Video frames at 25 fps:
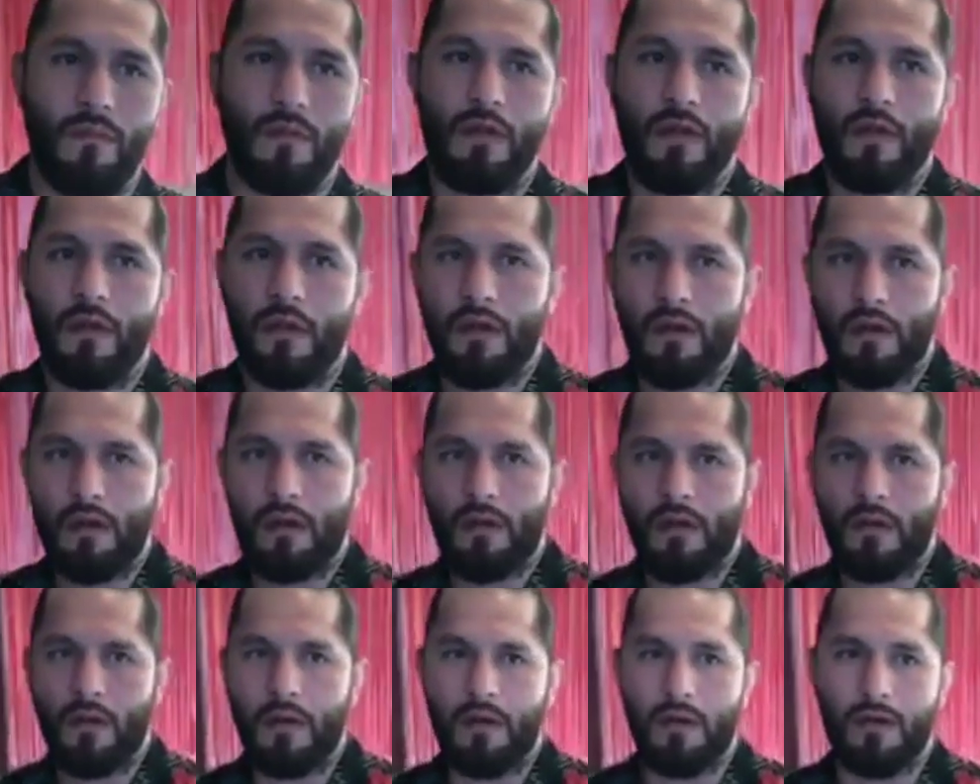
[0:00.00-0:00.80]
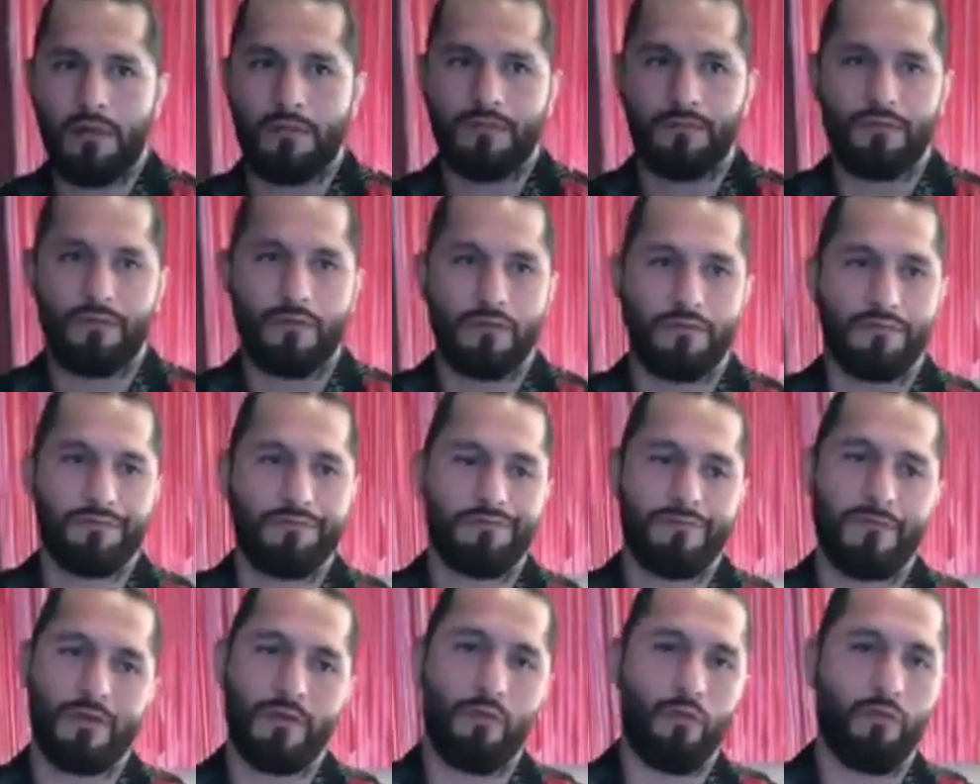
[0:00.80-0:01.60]
Uh,
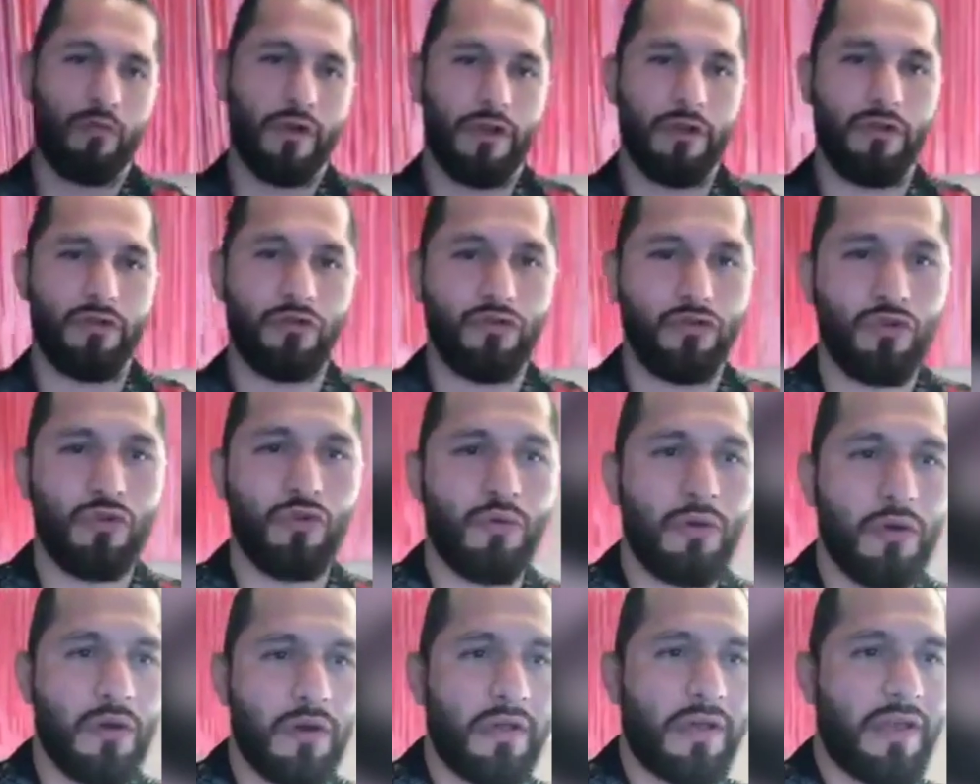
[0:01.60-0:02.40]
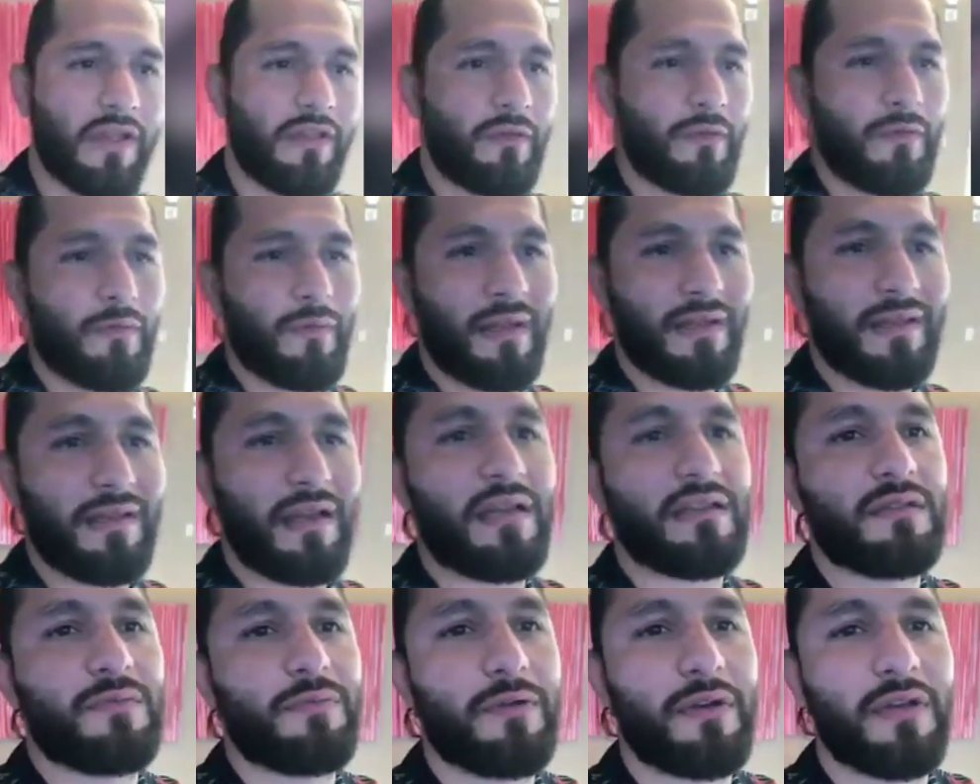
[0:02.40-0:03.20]
we don't do well together, but my
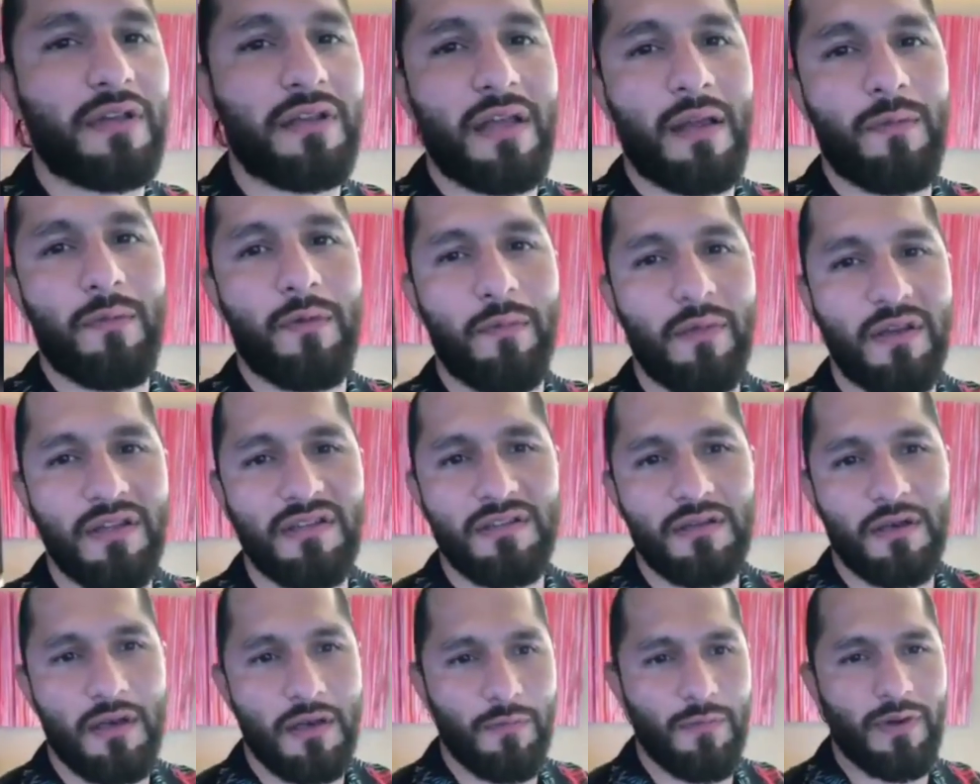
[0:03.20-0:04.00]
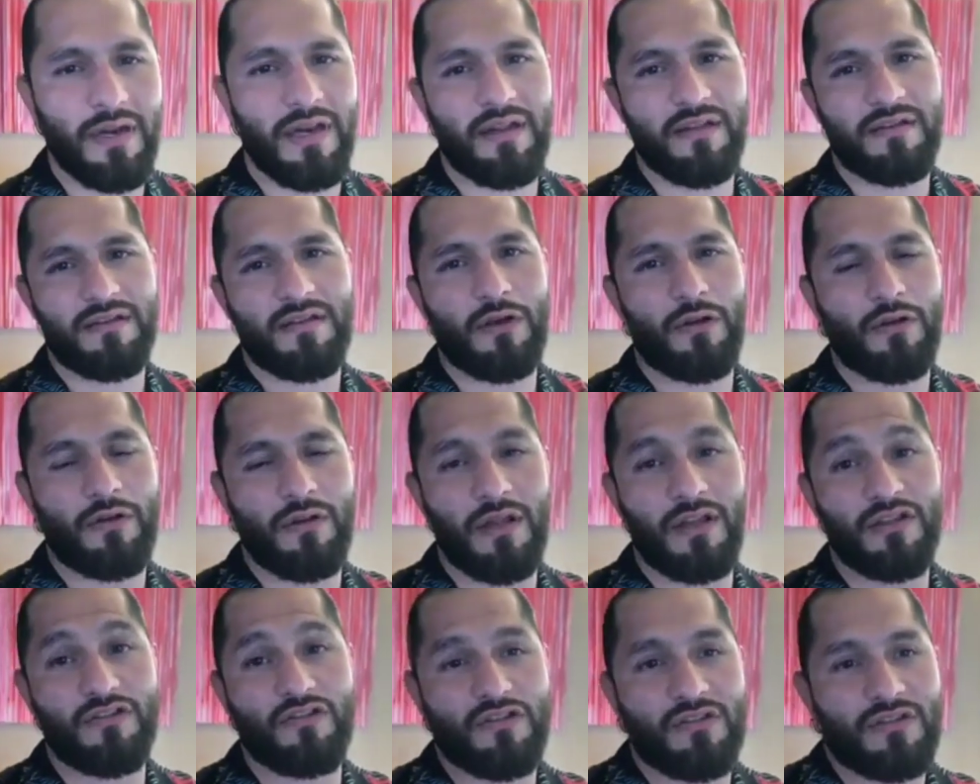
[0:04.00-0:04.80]
dad's pretty damn amazing. Anybody can tell you
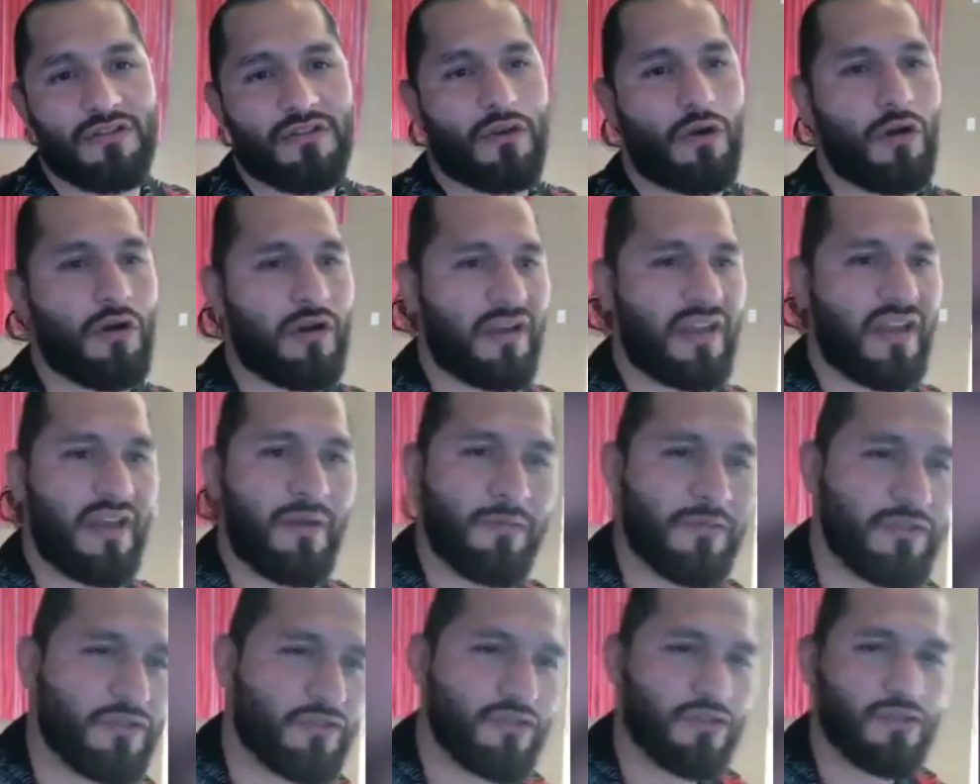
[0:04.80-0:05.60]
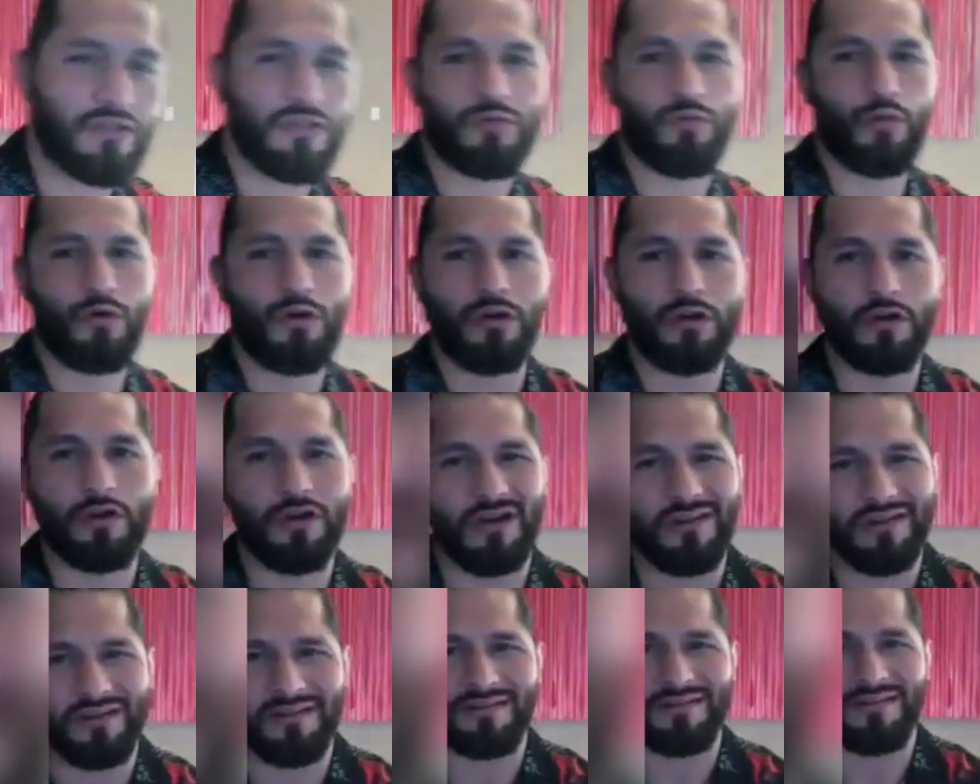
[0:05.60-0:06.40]
that. It's just our chemistry doesn't work
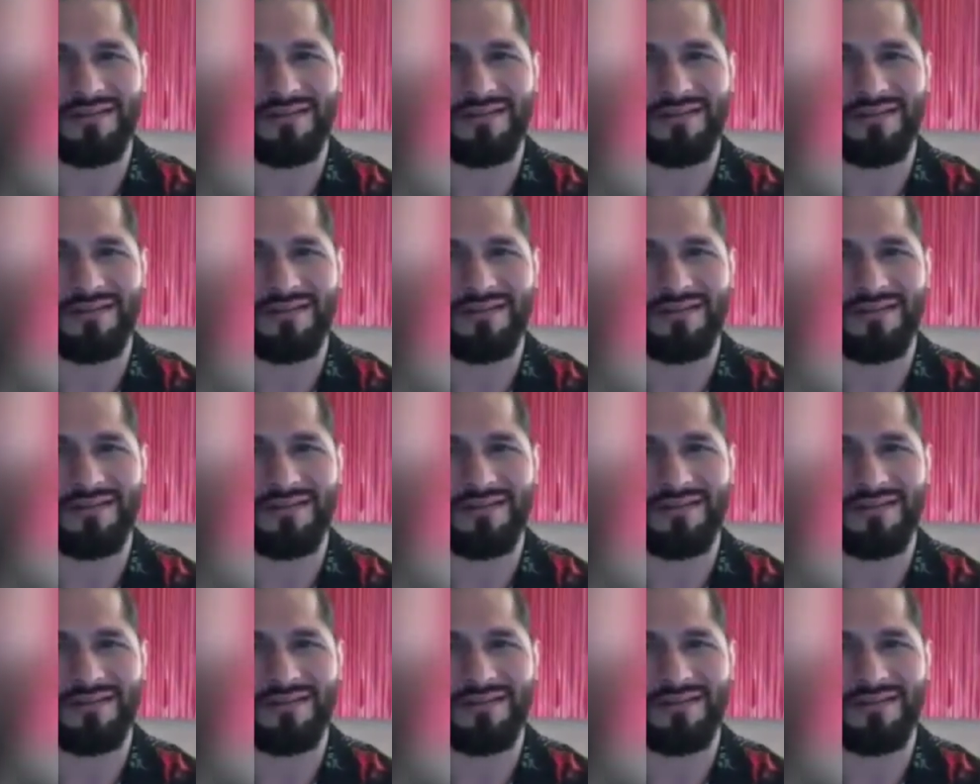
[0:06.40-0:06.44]
good in the